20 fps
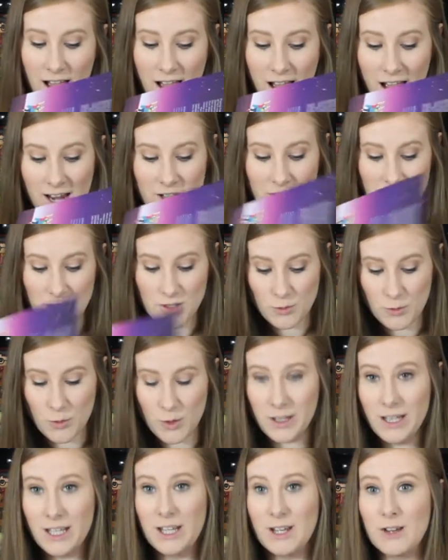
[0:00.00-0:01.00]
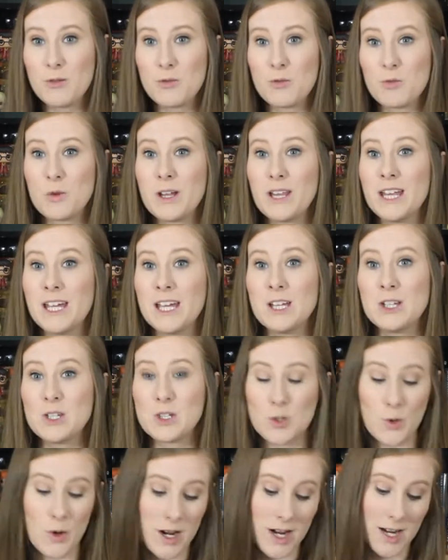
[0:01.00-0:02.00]
I just really, really
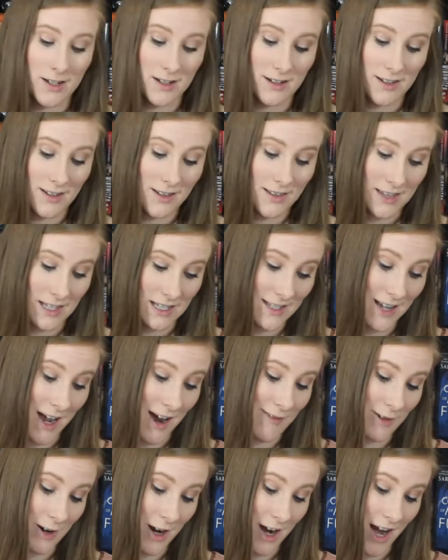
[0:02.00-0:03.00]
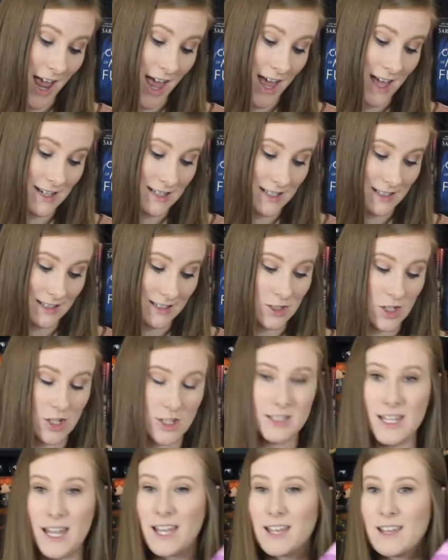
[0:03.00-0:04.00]
enjoy this cover, and
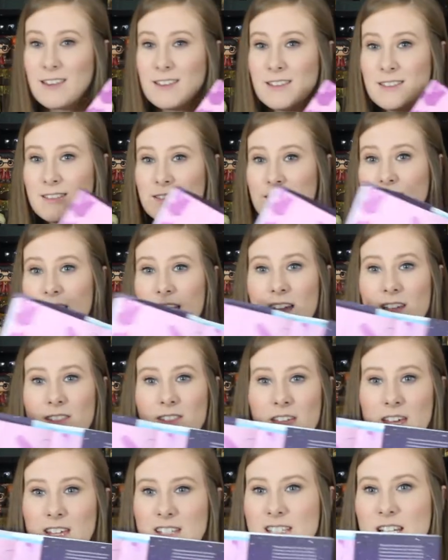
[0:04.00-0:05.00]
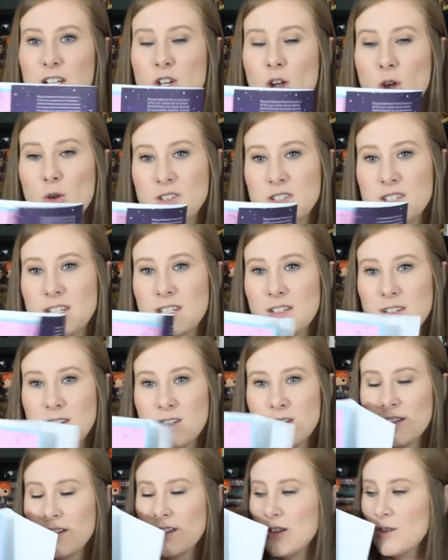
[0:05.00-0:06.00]
just like, they
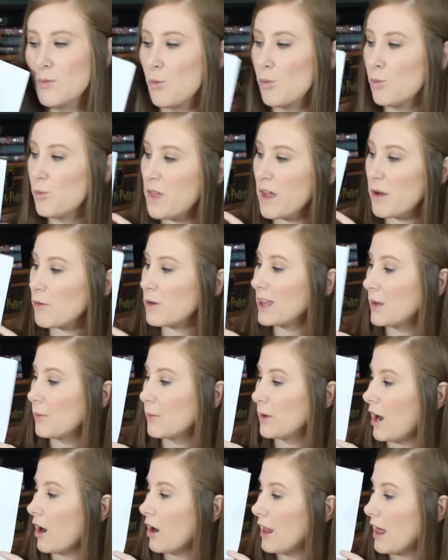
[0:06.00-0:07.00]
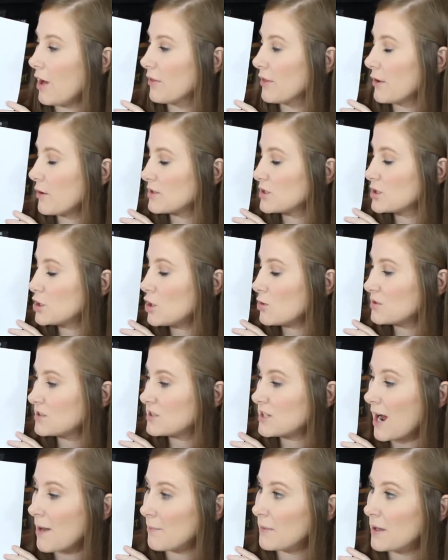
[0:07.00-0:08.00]
really went all out. There was no
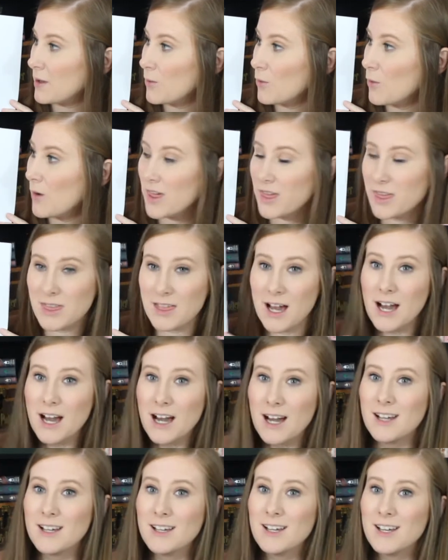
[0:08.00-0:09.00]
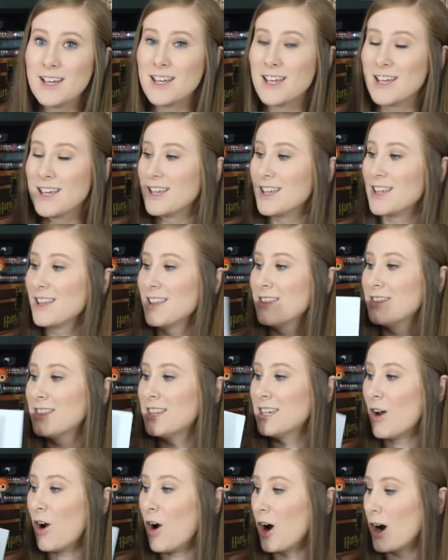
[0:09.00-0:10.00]
stopping with
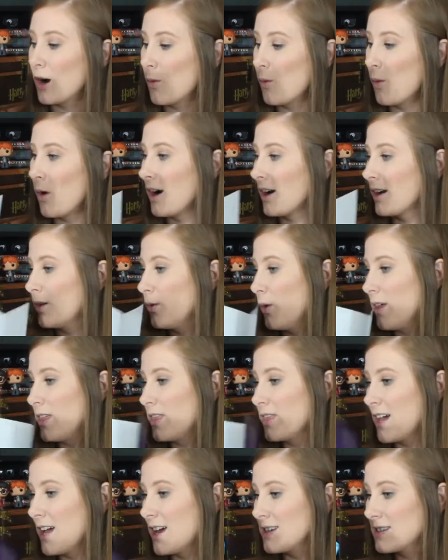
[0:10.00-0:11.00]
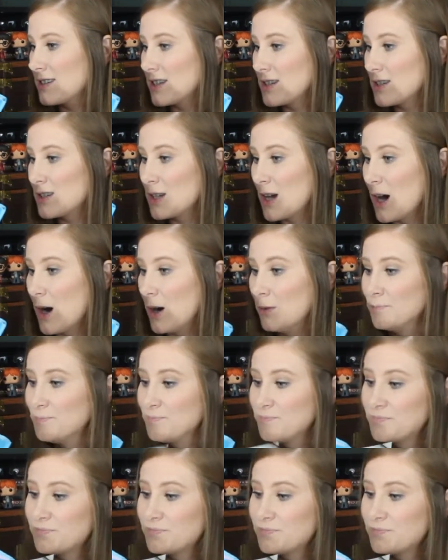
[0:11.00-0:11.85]
the artwork with this, so.